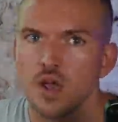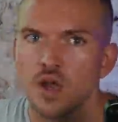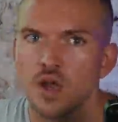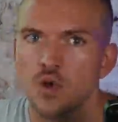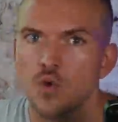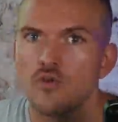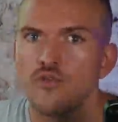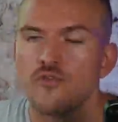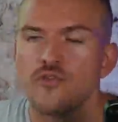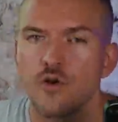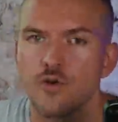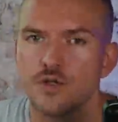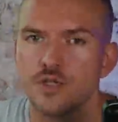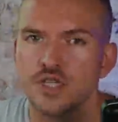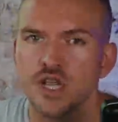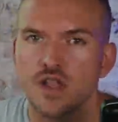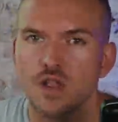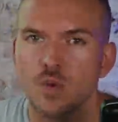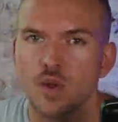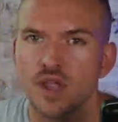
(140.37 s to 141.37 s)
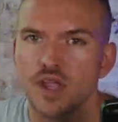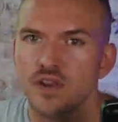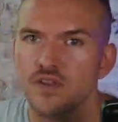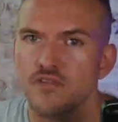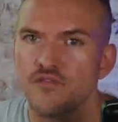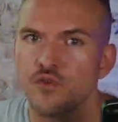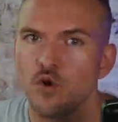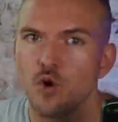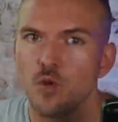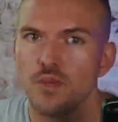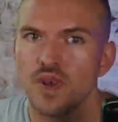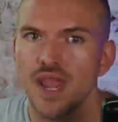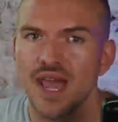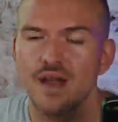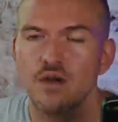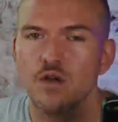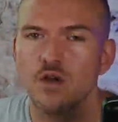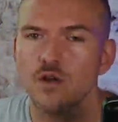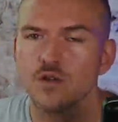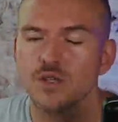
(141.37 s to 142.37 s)
With Foxtail Awakening form
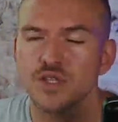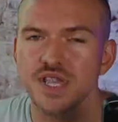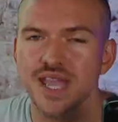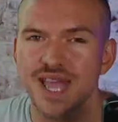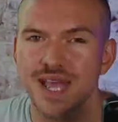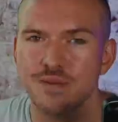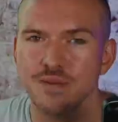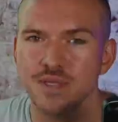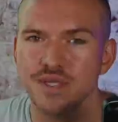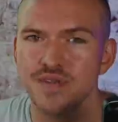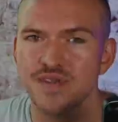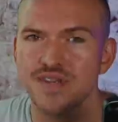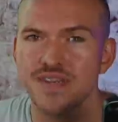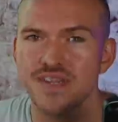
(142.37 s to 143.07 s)
now costing absolutely